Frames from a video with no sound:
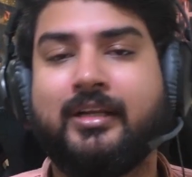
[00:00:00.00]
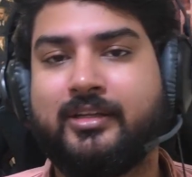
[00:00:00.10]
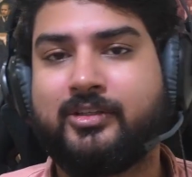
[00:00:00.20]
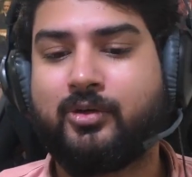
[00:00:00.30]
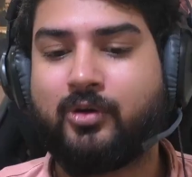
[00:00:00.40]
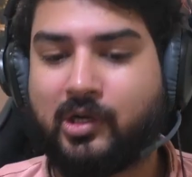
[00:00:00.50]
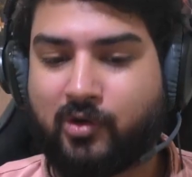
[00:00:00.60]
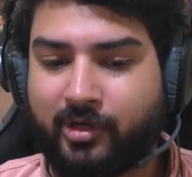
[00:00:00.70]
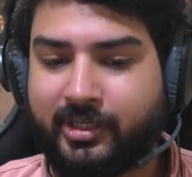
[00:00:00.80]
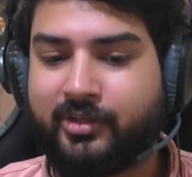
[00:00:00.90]
So
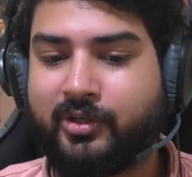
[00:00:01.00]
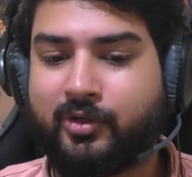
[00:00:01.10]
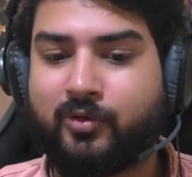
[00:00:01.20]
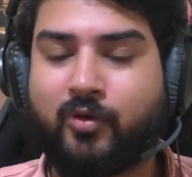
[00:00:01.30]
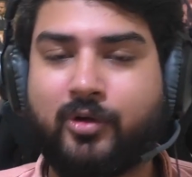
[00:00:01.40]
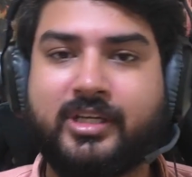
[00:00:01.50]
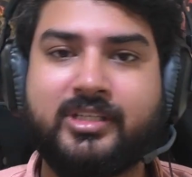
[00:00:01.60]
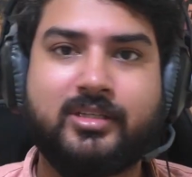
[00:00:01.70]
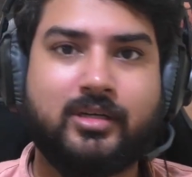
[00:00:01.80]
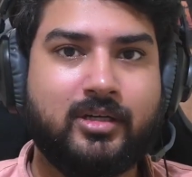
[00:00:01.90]
according to you, what is
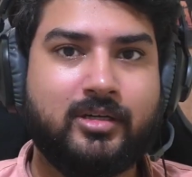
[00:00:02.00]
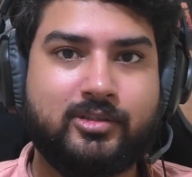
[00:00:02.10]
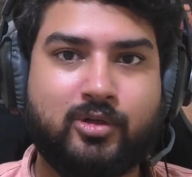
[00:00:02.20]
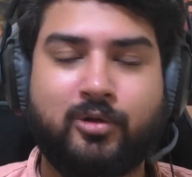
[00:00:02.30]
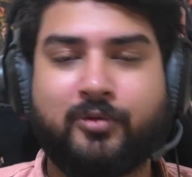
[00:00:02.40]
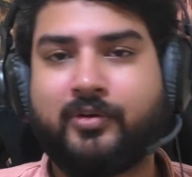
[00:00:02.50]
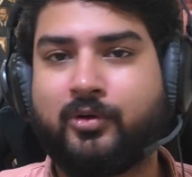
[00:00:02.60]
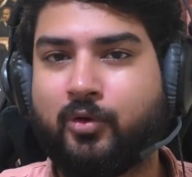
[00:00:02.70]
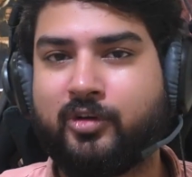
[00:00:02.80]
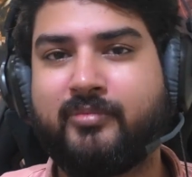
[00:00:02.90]
a sort of a
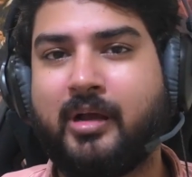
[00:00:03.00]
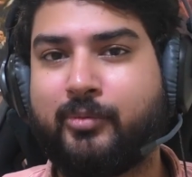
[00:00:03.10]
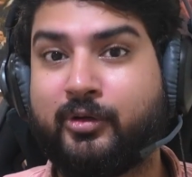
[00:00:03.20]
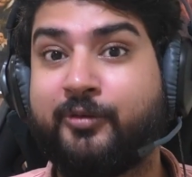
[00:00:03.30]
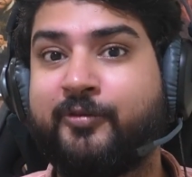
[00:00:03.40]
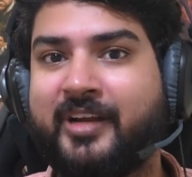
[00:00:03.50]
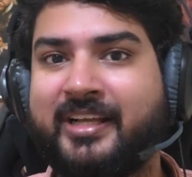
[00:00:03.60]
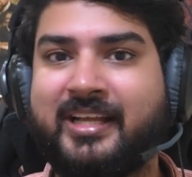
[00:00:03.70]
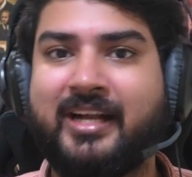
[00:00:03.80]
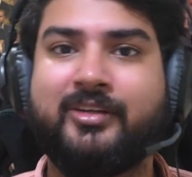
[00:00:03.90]
roadmap or a way
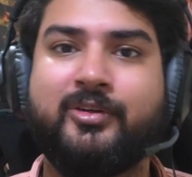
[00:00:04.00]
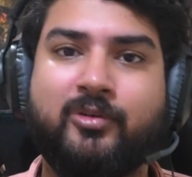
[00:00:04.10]
that,